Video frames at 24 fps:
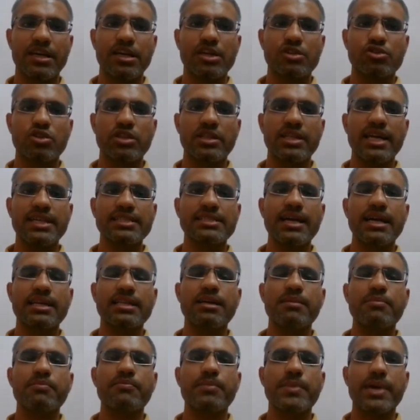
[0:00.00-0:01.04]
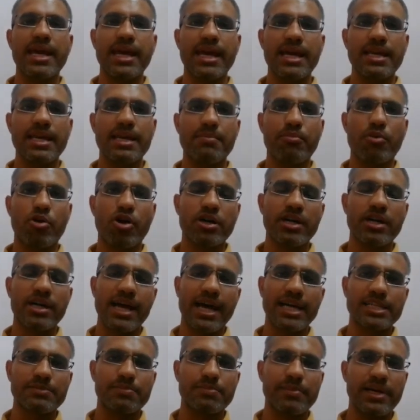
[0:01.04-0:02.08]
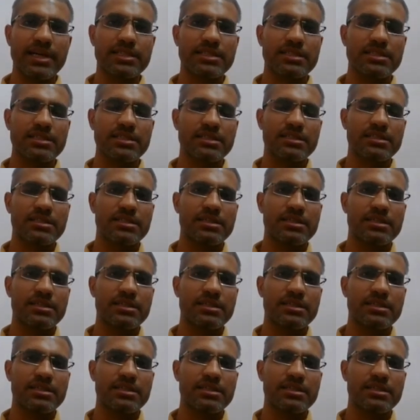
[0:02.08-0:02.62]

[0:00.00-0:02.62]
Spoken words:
So these are the main important aspects